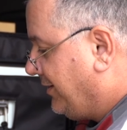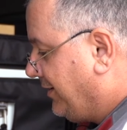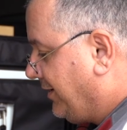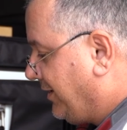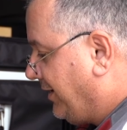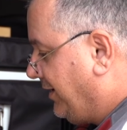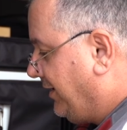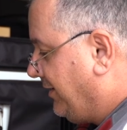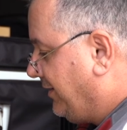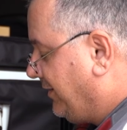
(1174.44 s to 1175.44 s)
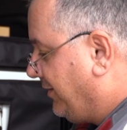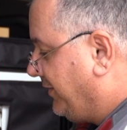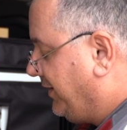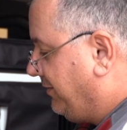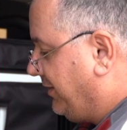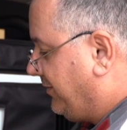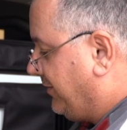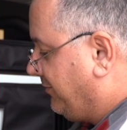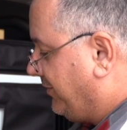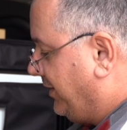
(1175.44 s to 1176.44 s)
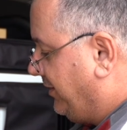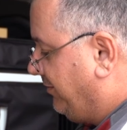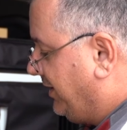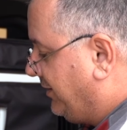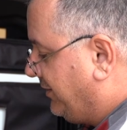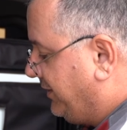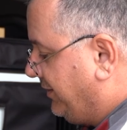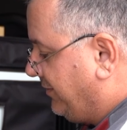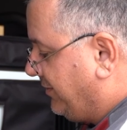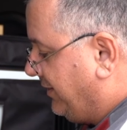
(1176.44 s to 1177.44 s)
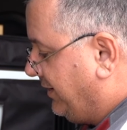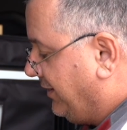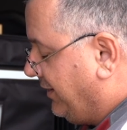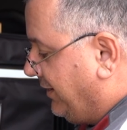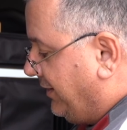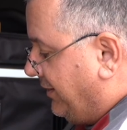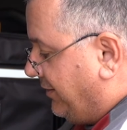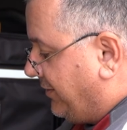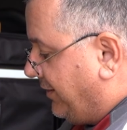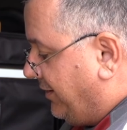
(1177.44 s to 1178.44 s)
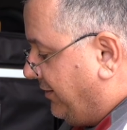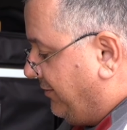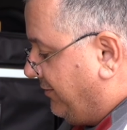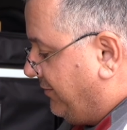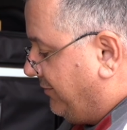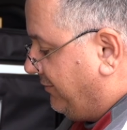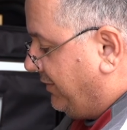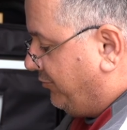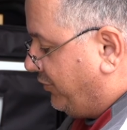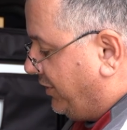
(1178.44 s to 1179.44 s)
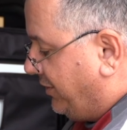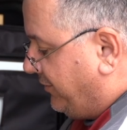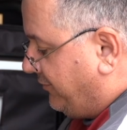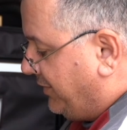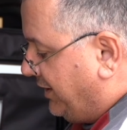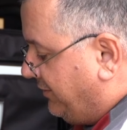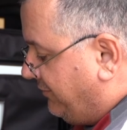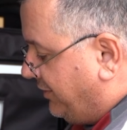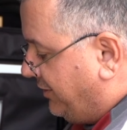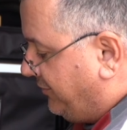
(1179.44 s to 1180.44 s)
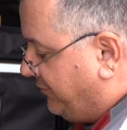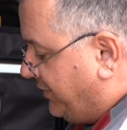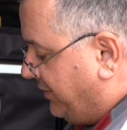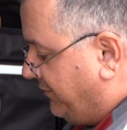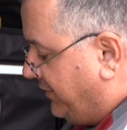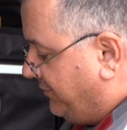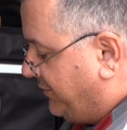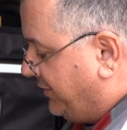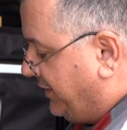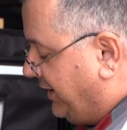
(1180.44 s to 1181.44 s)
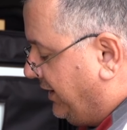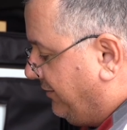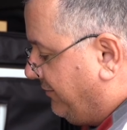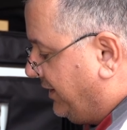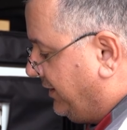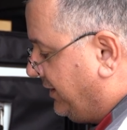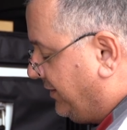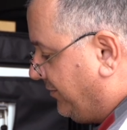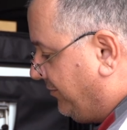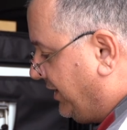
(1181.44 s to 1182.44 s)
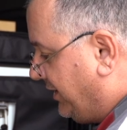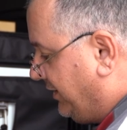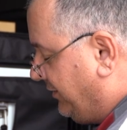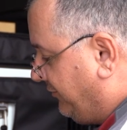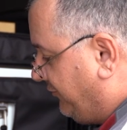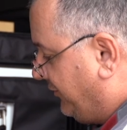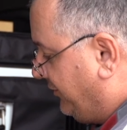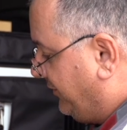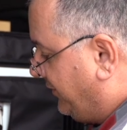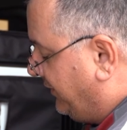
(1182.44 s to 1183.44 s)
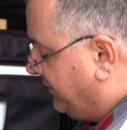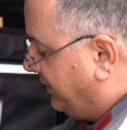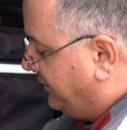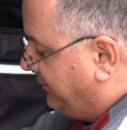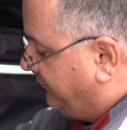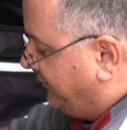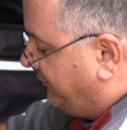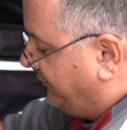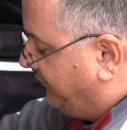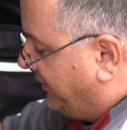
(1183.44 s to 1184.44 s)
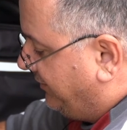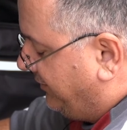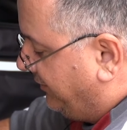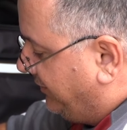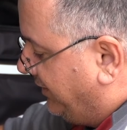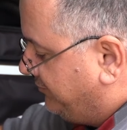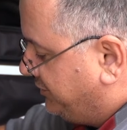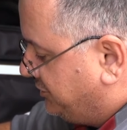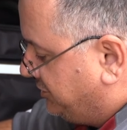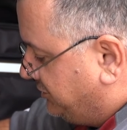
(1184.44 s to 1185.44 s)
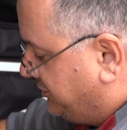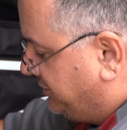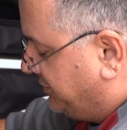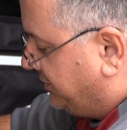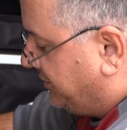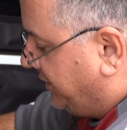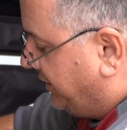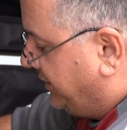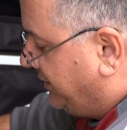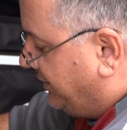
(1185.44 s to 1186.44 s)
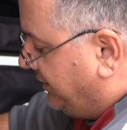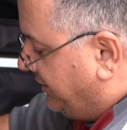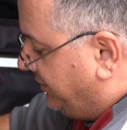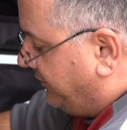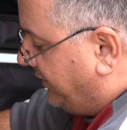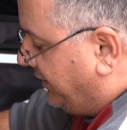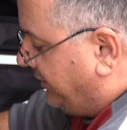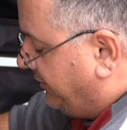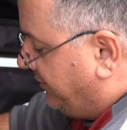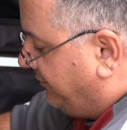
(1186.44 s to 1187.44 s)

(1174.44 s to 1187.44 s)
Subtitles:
Okay, oh there it is, it's right in the middle, I didn't see it. So rib roast, round roast, whatever you want, any one, doesn't matter, you choose. Then you just adjust the temperature to your liking. I'll take it to